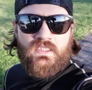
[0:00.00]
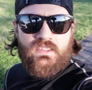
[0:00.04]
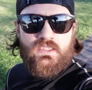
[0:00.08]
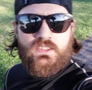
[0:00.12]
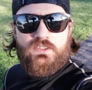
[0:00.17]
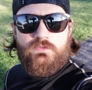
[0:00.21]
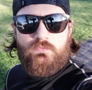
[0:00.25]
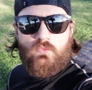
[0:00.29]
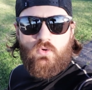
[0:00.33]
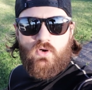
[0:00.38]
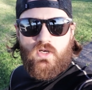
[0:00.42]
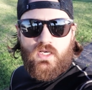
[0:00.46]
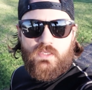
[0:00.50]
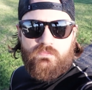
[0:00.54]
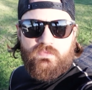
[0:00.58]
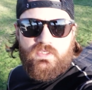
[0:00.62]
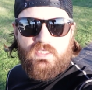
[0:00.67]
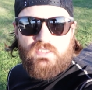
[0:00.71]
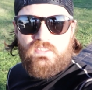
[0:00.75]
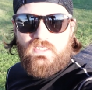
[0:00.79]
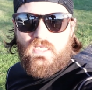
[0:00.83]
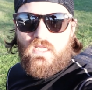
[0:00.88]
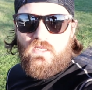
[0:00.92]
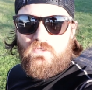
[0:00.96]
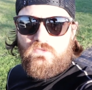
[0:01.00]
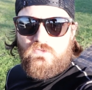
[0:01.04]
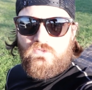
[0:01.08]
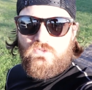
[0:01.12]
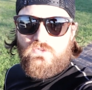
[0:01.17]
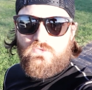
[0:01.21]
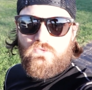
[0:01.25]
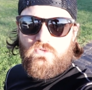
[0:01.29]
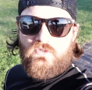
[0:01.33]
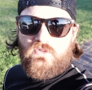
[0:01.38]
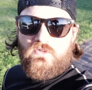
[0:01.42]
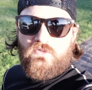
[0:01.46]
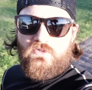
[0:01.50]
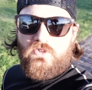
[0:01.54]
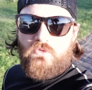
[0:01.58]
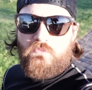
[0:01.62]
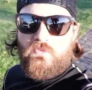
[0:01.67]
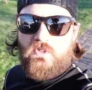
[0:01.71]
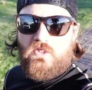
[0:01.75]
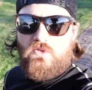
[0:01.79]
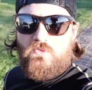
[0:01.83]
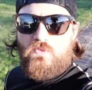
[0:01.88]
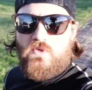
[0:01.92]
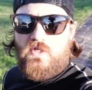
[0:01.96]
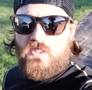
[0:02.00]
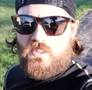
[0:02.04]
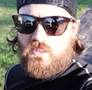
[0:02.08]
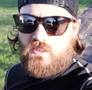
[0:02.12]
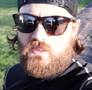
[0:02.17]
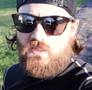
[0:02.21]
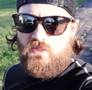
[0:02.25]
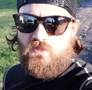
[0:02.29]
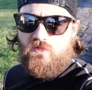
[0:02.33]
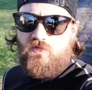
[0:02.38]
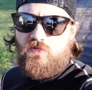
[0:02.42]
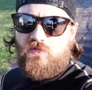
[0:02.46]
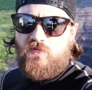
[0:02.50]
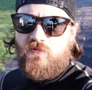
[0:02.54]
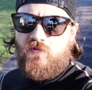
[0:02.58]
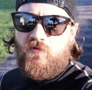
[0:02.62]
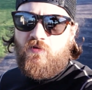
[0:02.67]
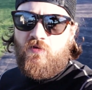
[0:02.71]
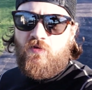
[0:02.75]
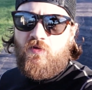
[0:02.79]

This morning I'm getting out and doing a little bit of running.